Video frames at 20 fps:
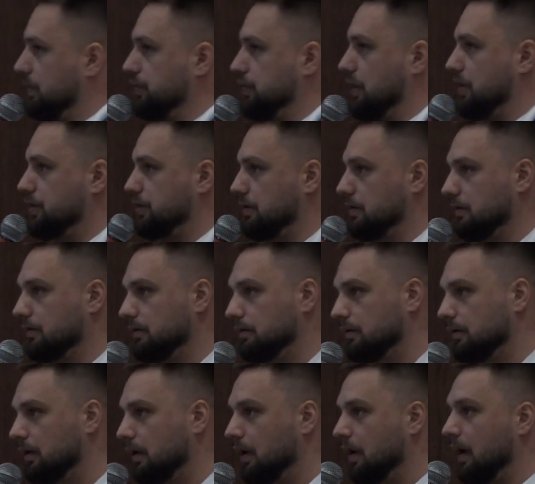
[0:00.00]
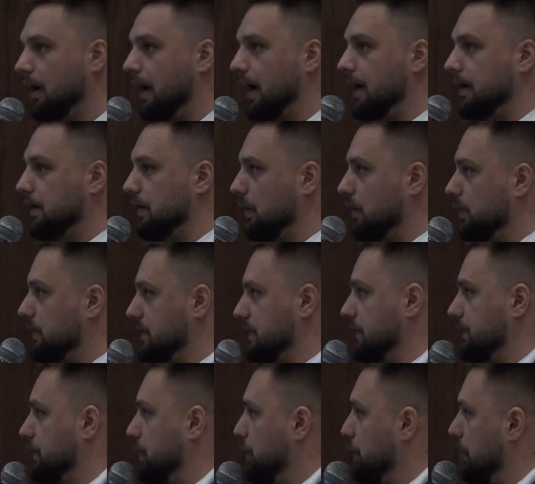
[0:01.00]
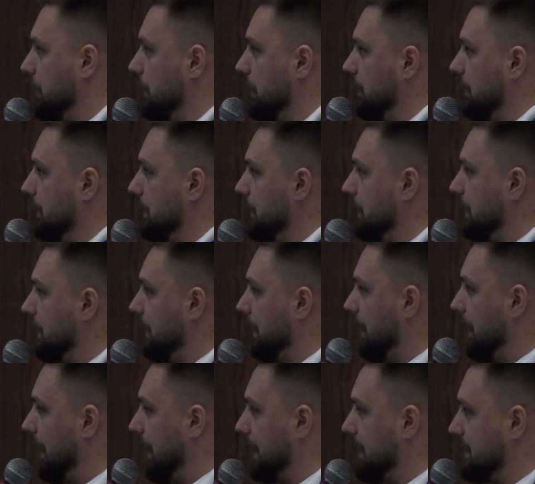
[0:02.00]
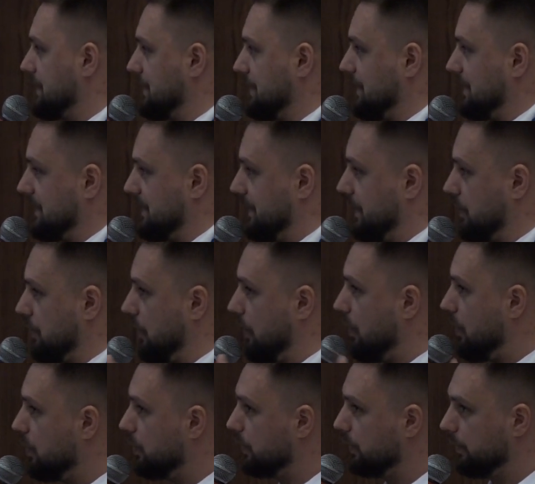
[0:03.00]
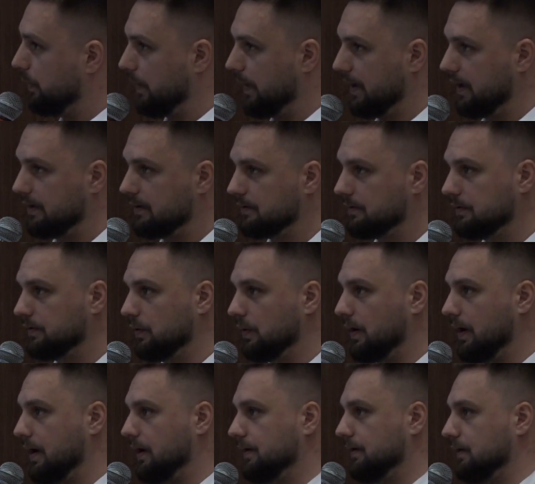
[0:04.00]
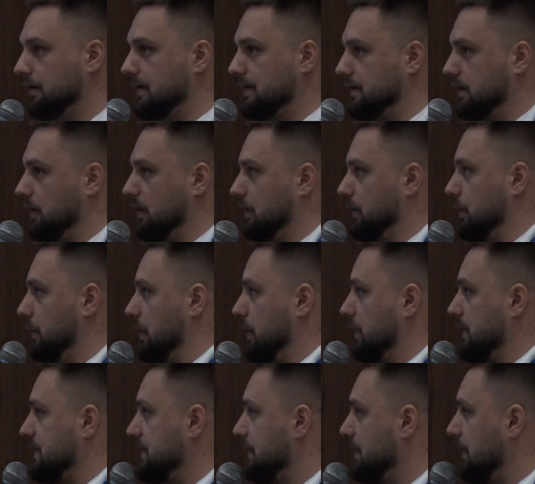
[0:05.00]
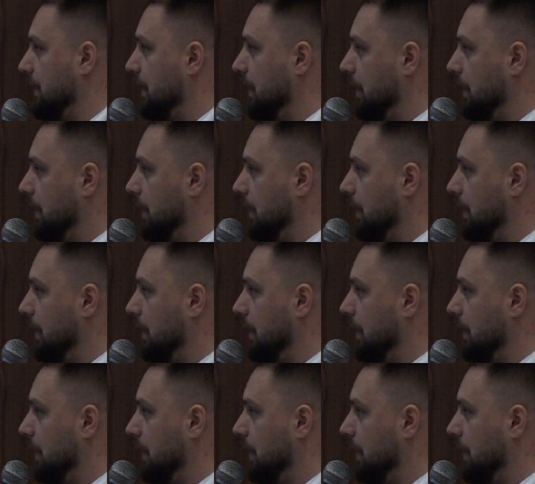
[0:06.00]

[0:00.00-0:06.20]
injection. I know that Drupal has their own way to handle SQL queries,